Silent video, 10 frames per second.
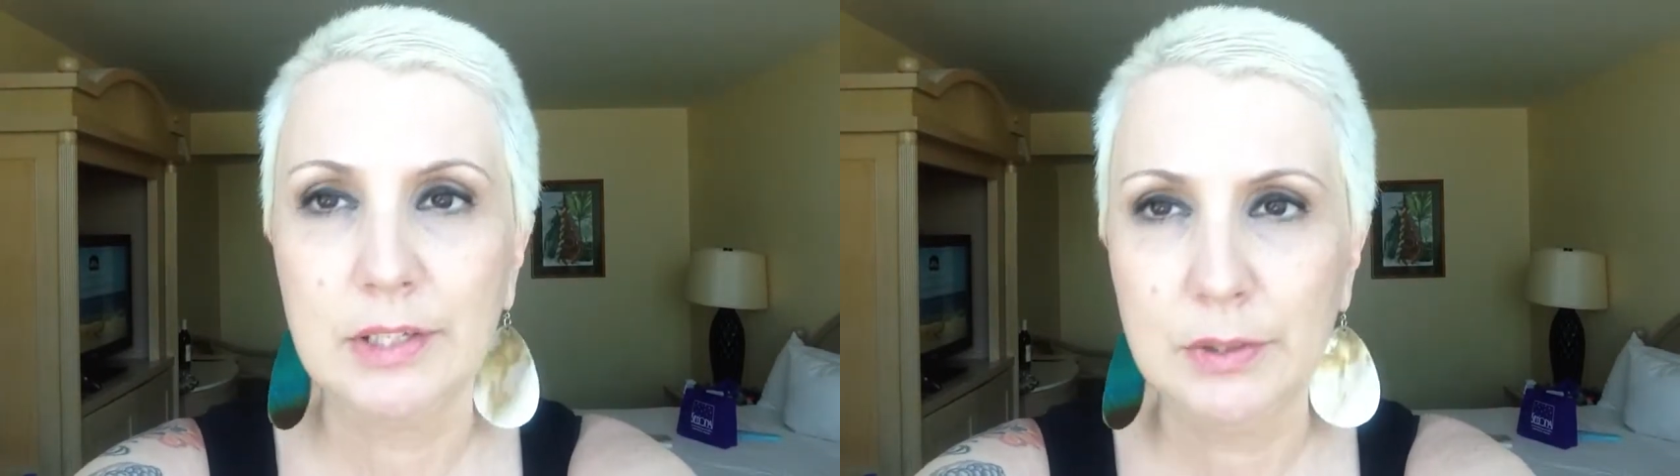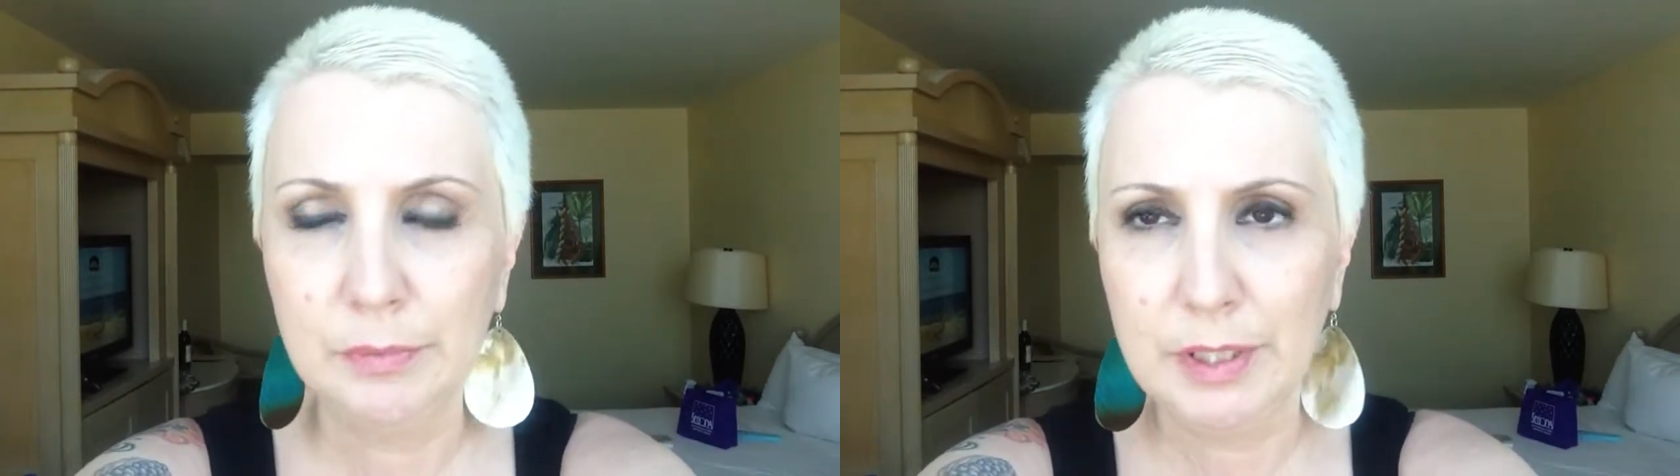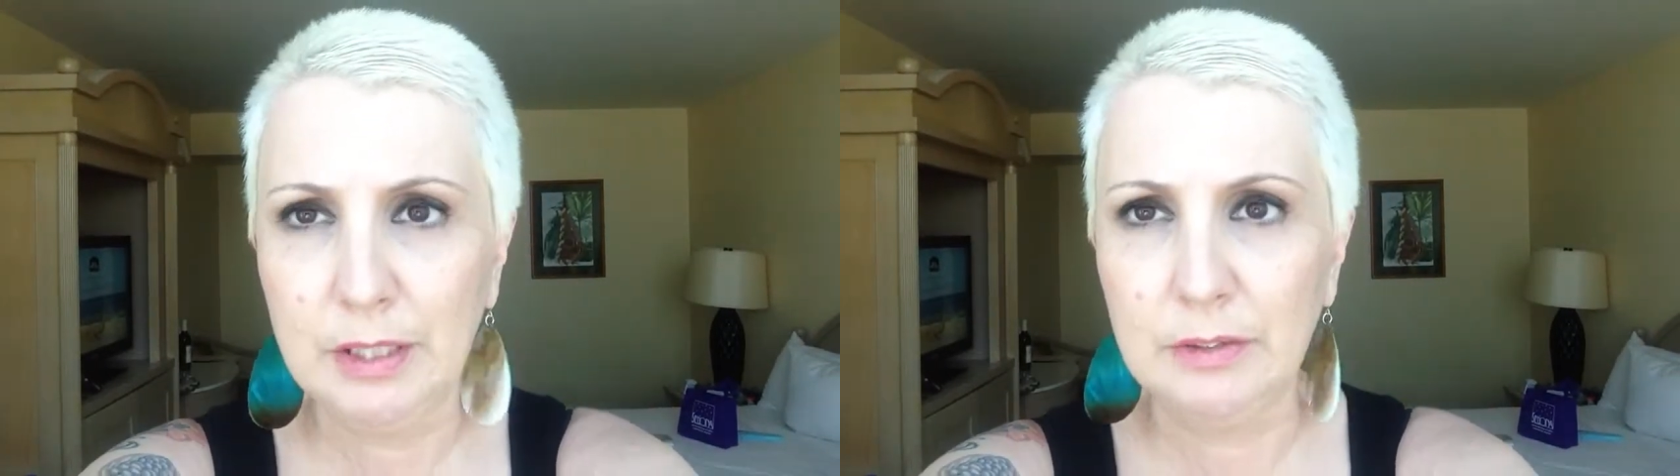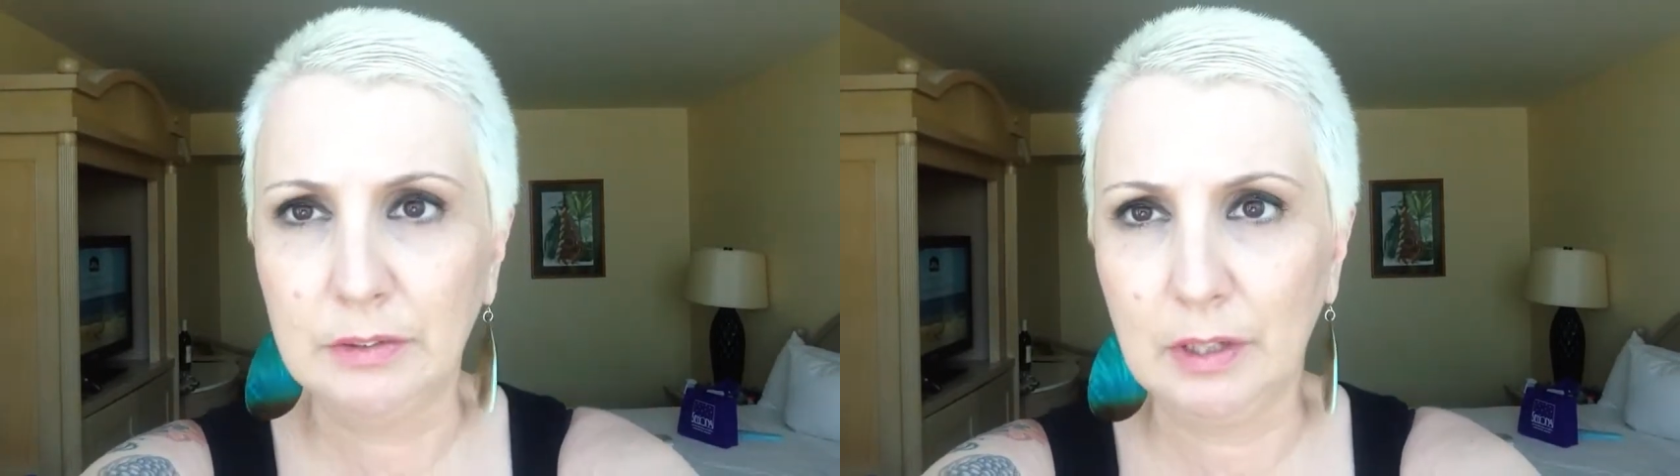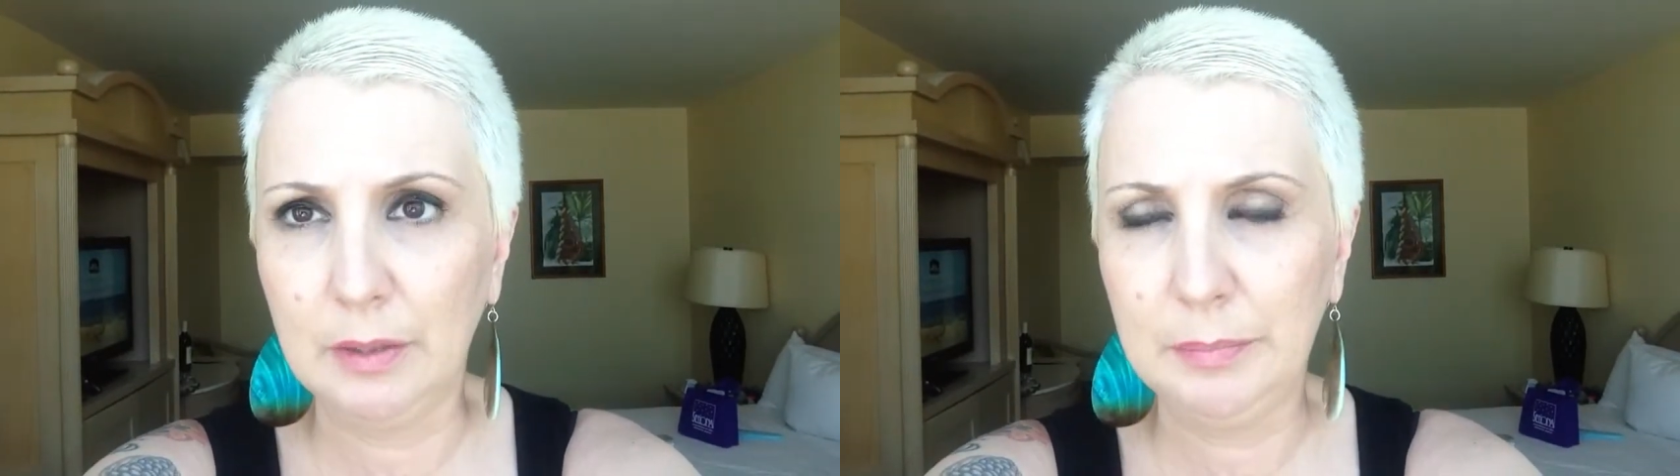do
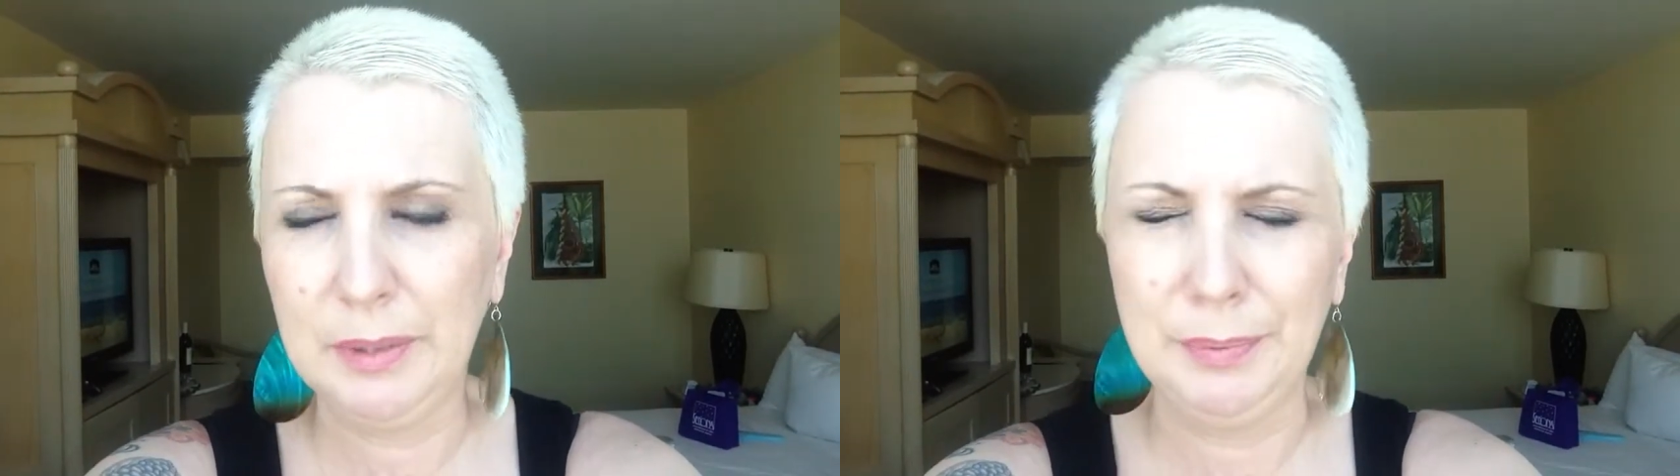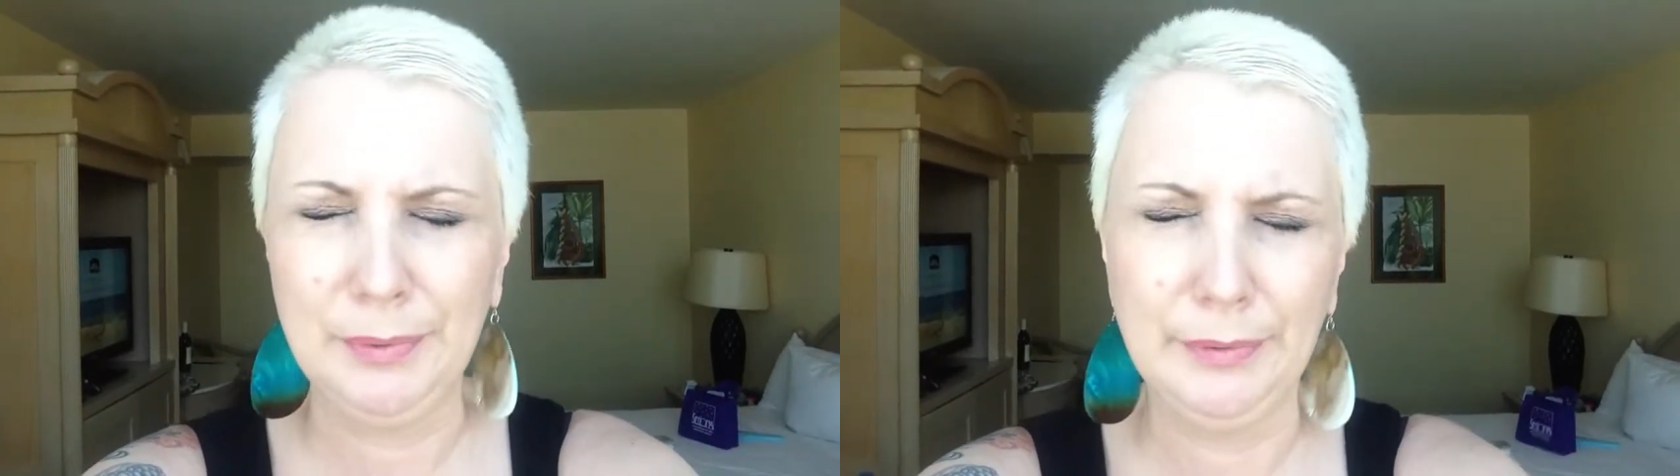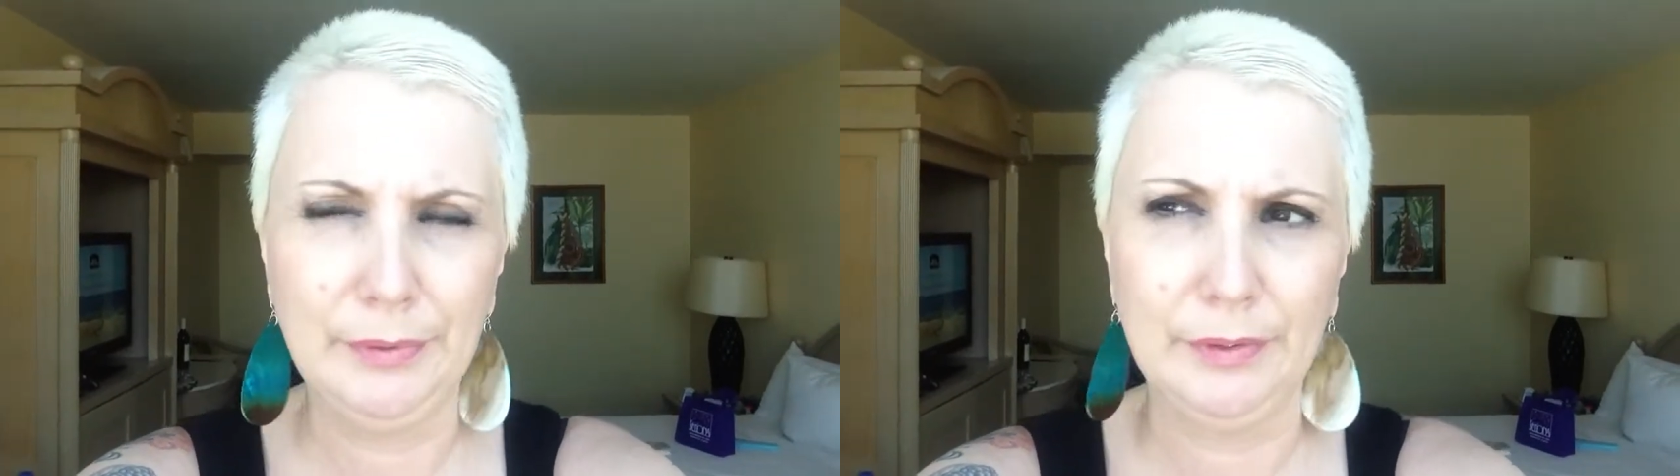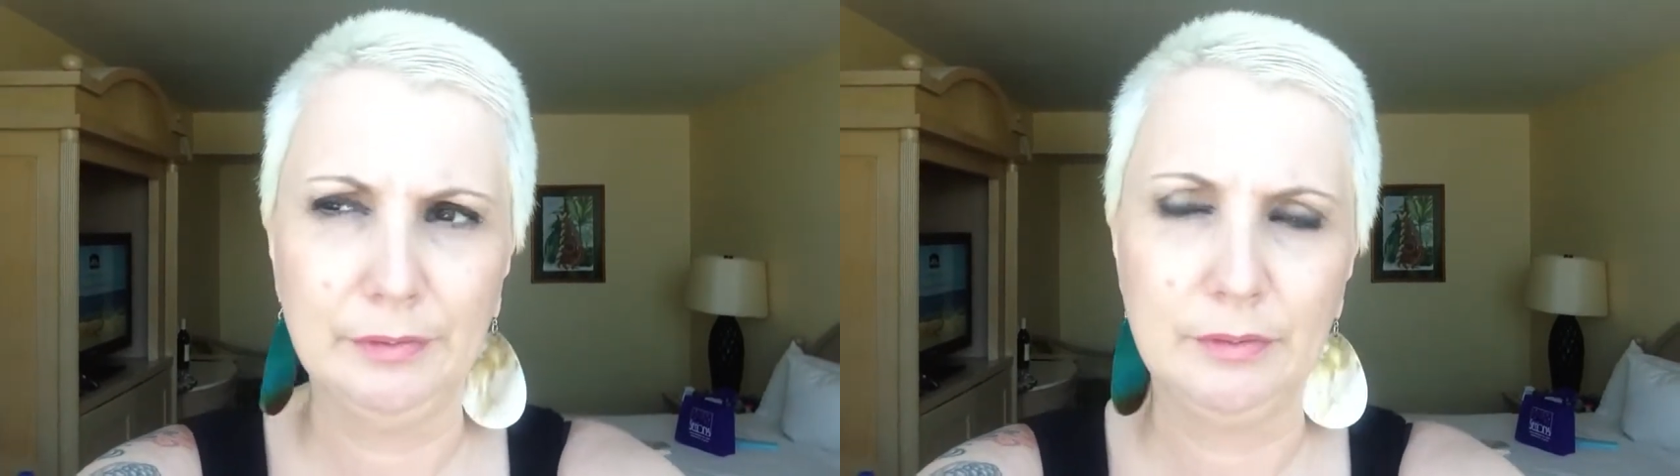readings on people